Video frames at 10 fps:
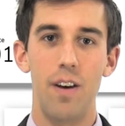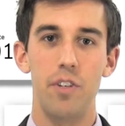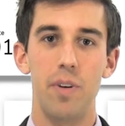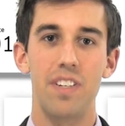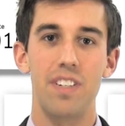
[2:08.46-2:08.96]

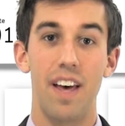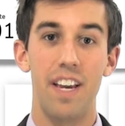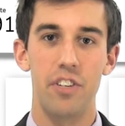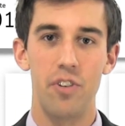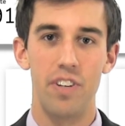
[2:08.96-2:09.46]
allows you to
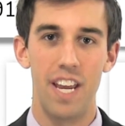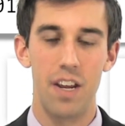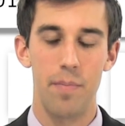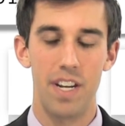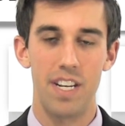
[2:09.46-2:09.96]
slice your
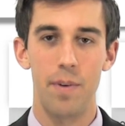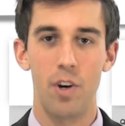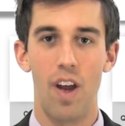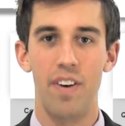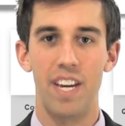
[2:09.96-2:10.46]
data by
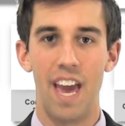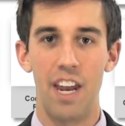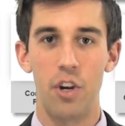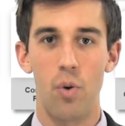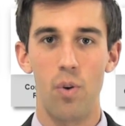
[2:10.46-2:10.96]
demographic
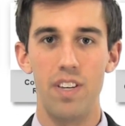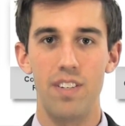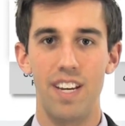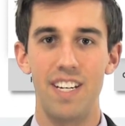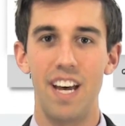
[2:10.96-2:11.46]

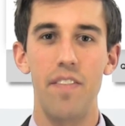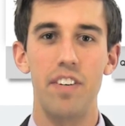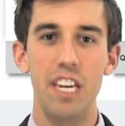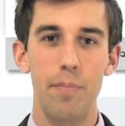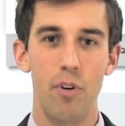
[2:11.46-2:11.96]
categories and
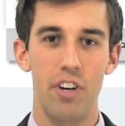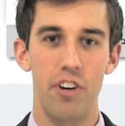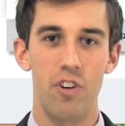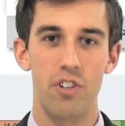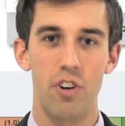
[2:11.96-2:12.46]
dive deeper into
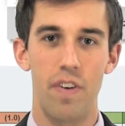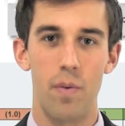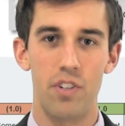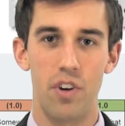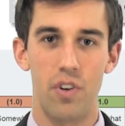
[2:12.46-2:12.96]
your survey
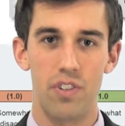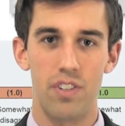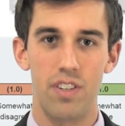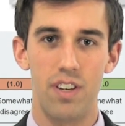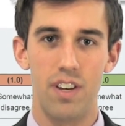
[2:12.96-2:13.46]

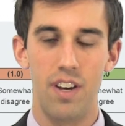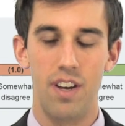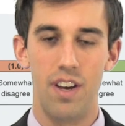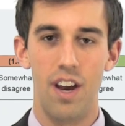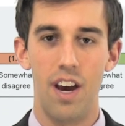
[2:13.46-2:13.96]
results.
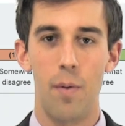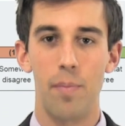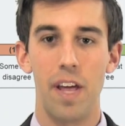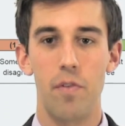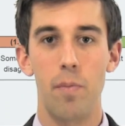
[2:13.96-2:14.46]
Our
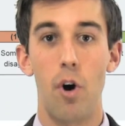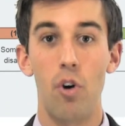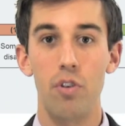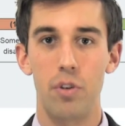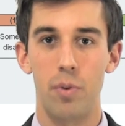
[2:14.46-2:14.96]
platform
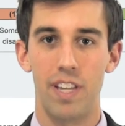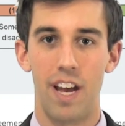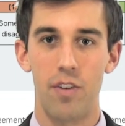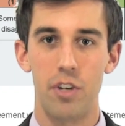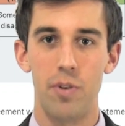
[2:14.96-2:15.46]
also
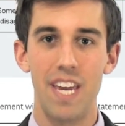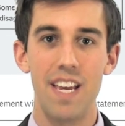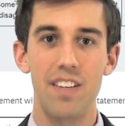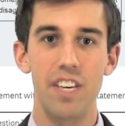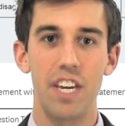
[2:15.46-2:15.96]
allows you to
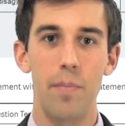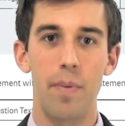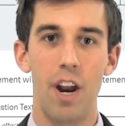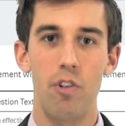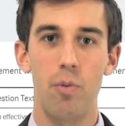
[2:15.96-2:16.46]
easily
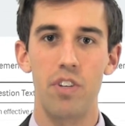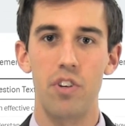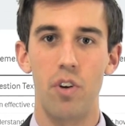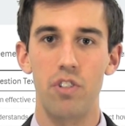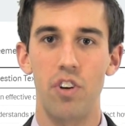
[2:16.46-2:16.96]
compare the
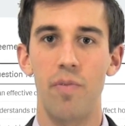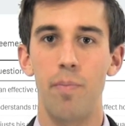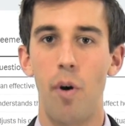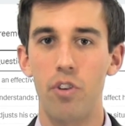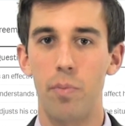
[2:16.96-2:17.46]
results of
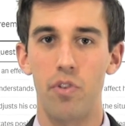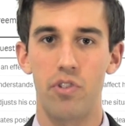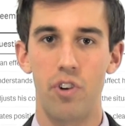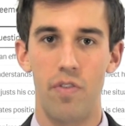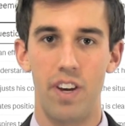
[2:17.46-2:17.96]
multiple
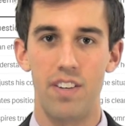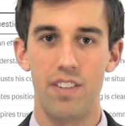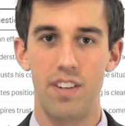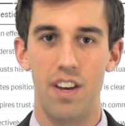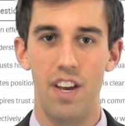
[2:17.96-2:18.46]

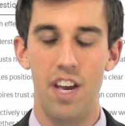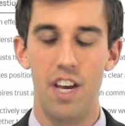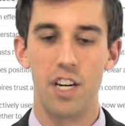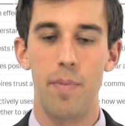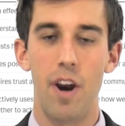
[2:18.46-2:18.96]
surveys.
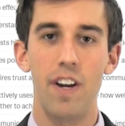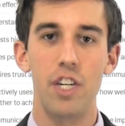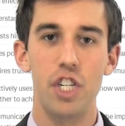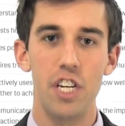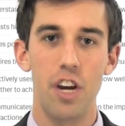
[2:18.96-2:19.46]

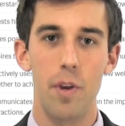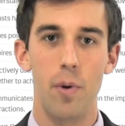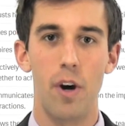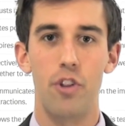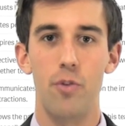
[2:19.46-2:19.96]
Comparing
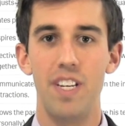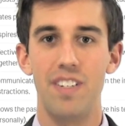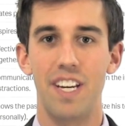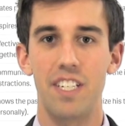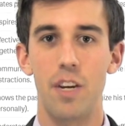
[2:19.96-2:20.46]
GWL
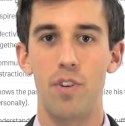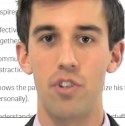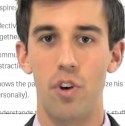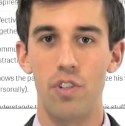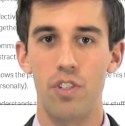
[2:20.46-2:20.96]
360
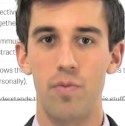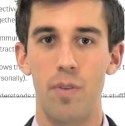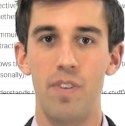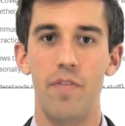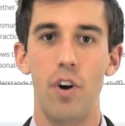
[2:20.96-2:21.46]
results
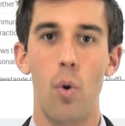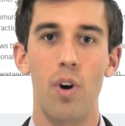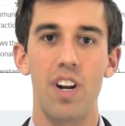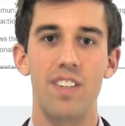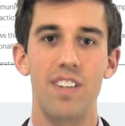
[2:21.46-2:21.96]
from different
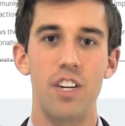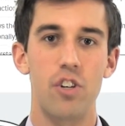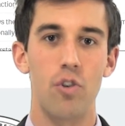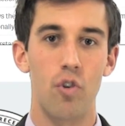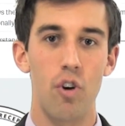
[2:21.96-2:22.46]

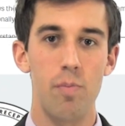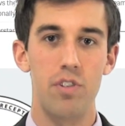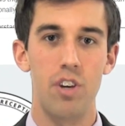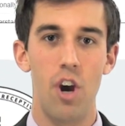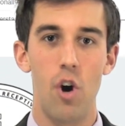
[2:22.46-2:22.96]
organizational
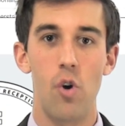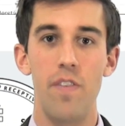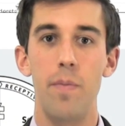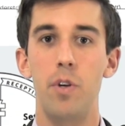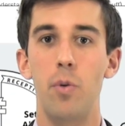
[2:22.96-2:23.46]
groups or
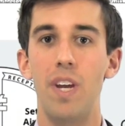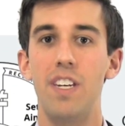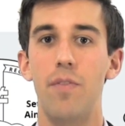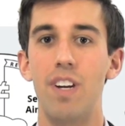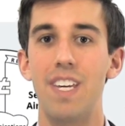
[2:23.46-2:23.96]
even between
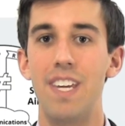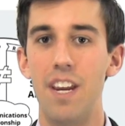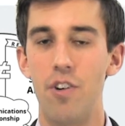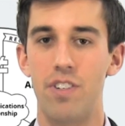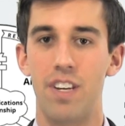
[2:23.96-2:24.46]
different
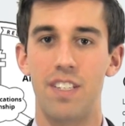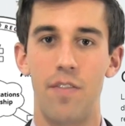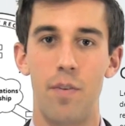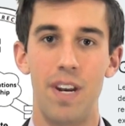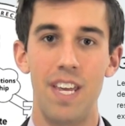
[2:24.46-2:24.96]
years has
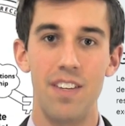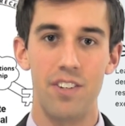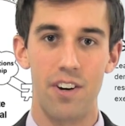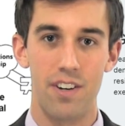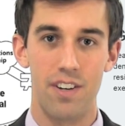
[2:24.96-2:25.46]
never been
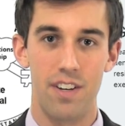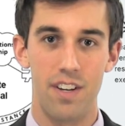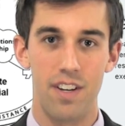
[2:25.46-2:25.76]
easier.